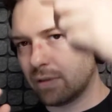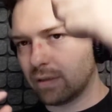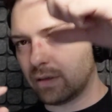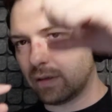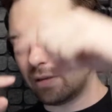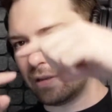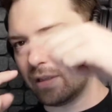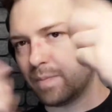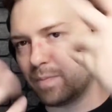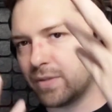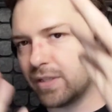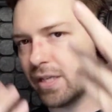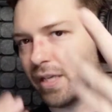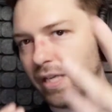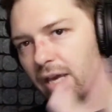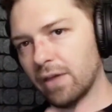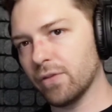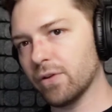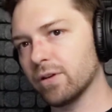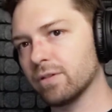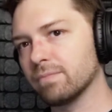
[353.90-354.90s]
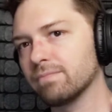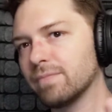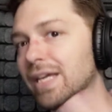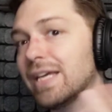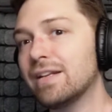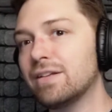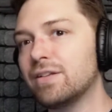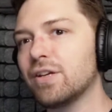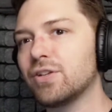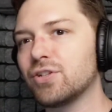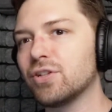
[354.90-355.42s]
clip together,
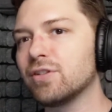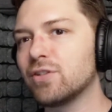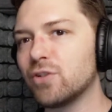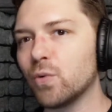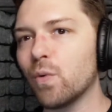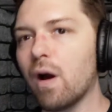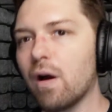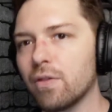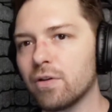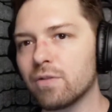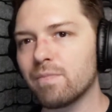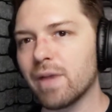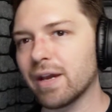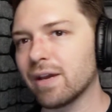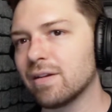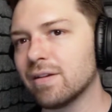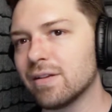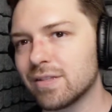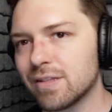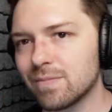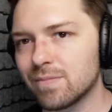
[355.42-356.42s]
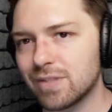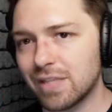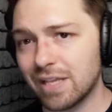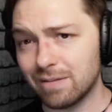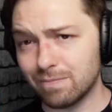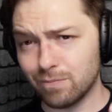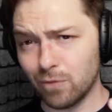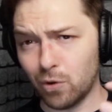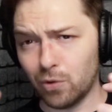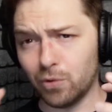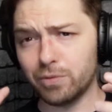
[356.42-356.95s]
in addition to other mechanisms that
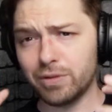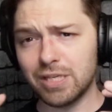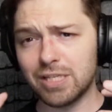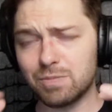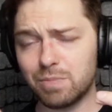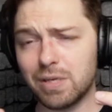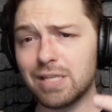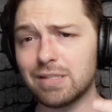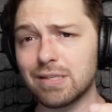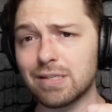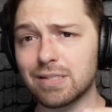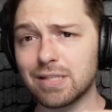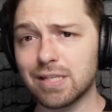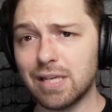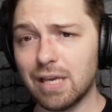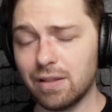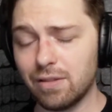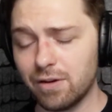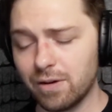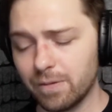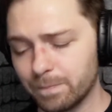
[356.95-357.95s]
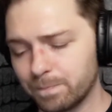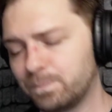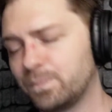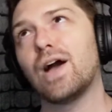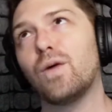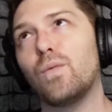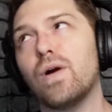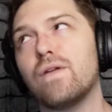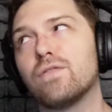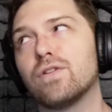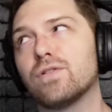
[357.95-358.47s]
hold these pieces together.
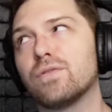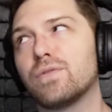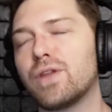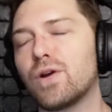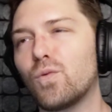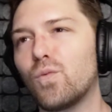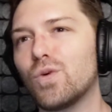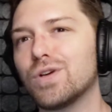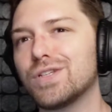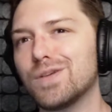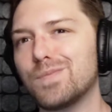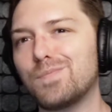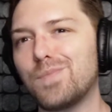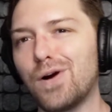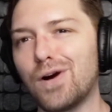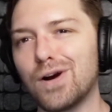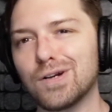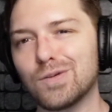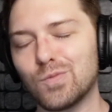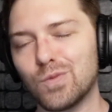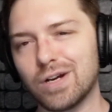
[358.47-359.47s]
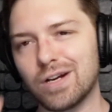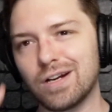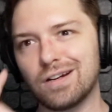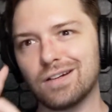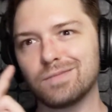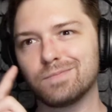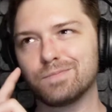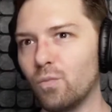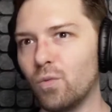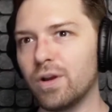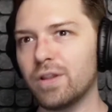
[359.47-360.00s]
However, there was a part
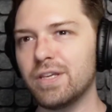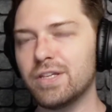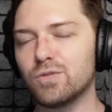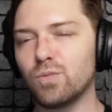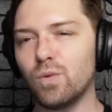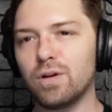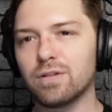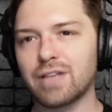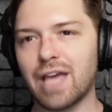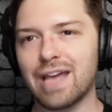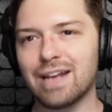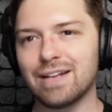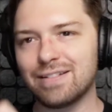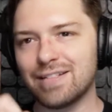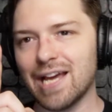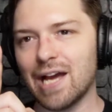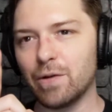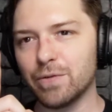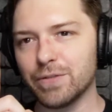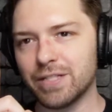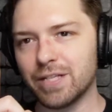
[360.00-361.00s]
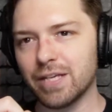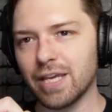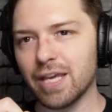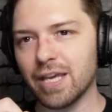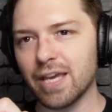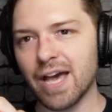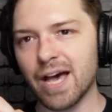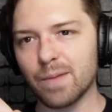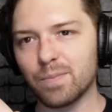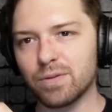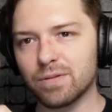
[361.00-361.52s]
where one of these walls had a dowel
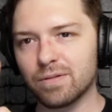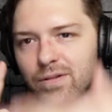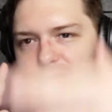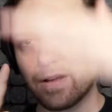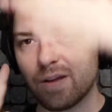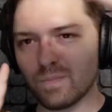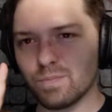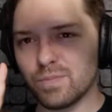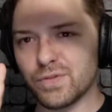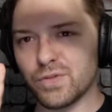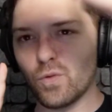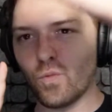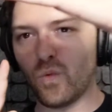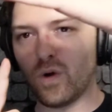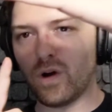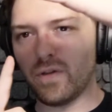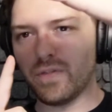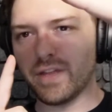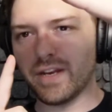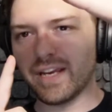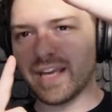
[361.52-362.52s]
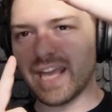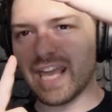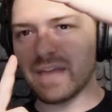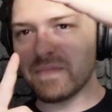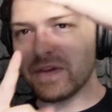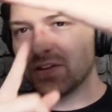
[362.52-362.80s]
sticking up, but the wall that it came